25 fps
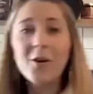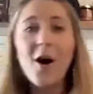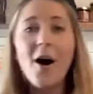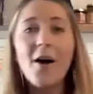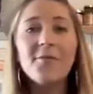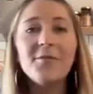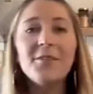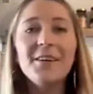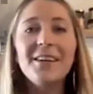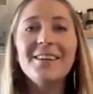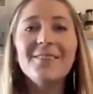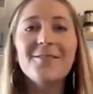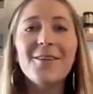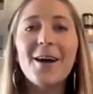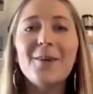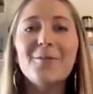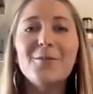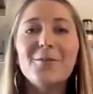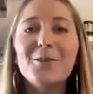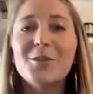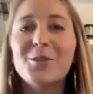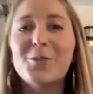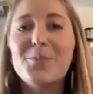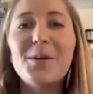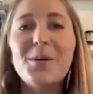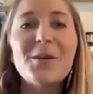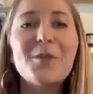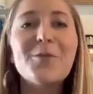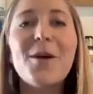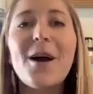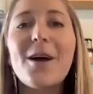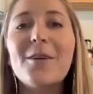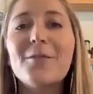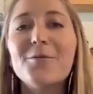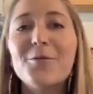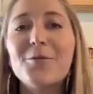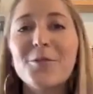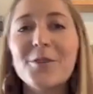coffee, right? Which has been
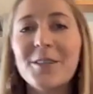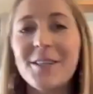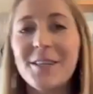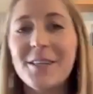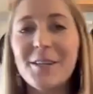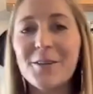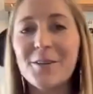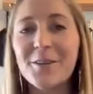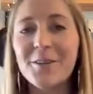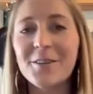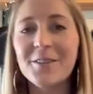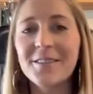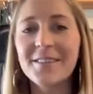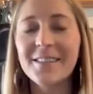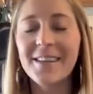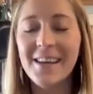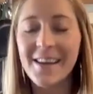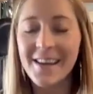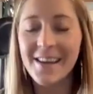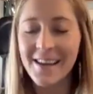around for years.